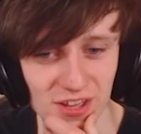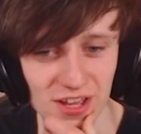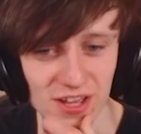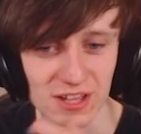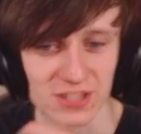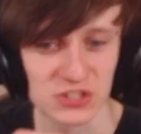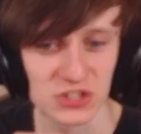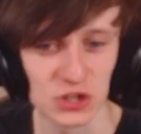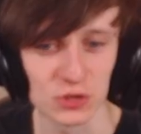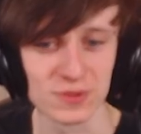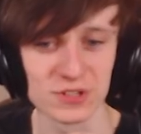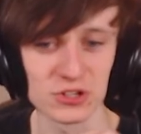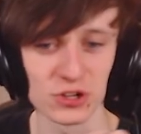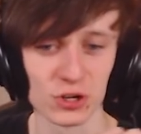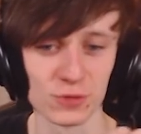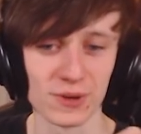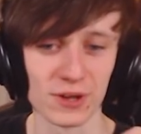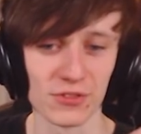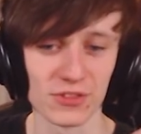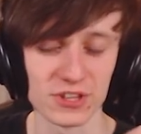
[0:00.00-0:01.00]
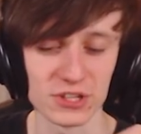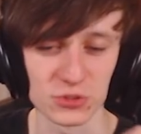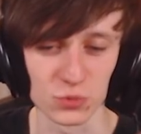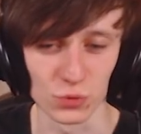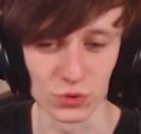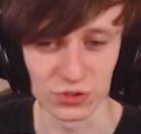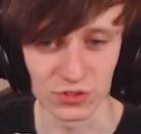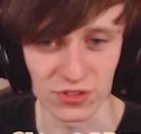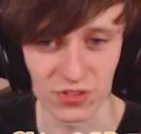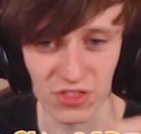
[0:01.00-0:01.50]
I assume he's on about these
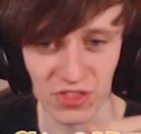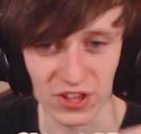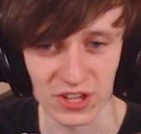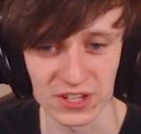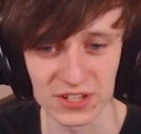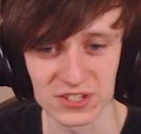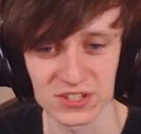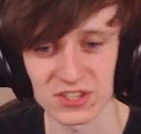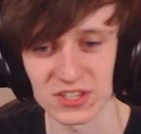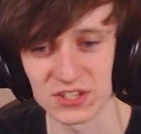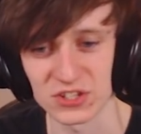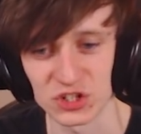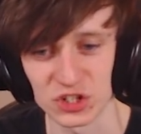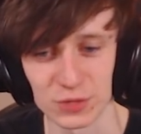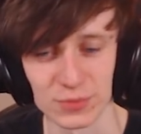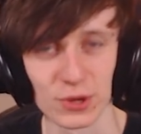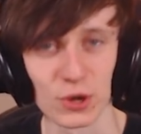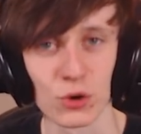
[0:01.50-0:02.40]
wooden things, this gym